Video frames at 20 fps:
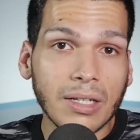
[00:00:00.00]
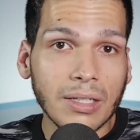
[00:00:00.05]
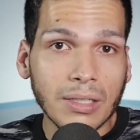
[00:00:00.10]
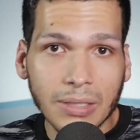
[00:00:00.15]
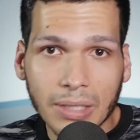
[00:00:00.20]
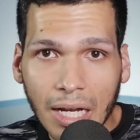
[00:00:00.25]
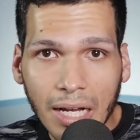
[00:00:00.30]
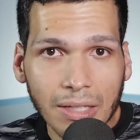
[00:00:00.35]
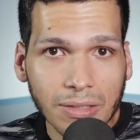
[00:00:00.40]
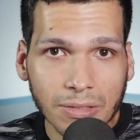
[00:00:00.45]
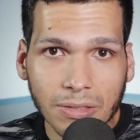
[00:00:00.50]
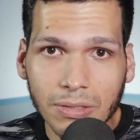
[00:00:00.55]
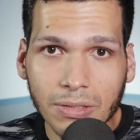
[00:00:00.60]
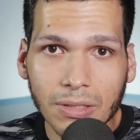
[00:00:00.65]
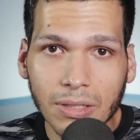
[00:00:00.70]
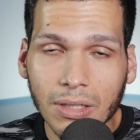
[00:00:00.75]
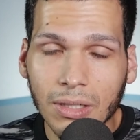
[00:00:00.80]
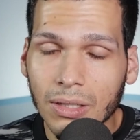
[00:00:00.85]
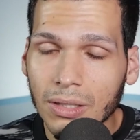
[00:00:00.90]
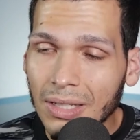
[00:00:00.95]
Yes.
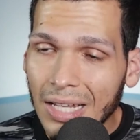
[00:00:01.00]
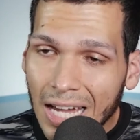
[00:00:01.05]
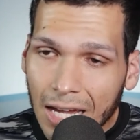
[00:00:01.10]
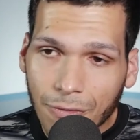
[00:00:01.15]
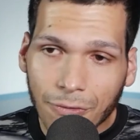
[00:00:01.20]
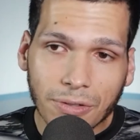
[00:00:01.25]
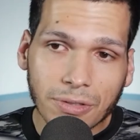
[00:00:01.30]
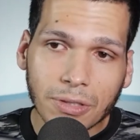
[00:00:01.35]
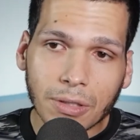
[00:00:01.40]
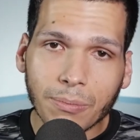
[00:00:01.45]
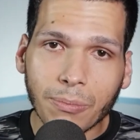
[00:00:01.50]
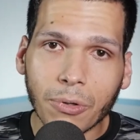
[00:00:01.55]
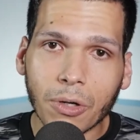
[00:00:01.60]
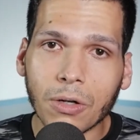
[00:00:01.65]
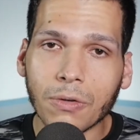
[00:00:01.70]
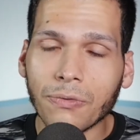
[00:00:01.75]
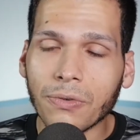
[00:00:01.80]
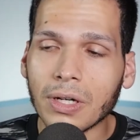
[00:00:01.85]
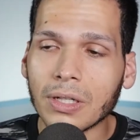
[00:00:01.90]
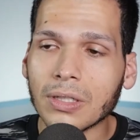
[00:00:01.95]
Life isn't
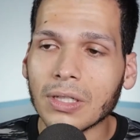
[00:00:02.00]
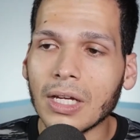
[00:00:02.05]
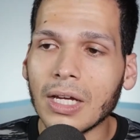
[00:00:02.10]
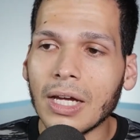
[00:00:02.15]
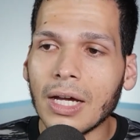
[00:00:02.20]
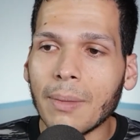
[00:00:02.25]
perfect,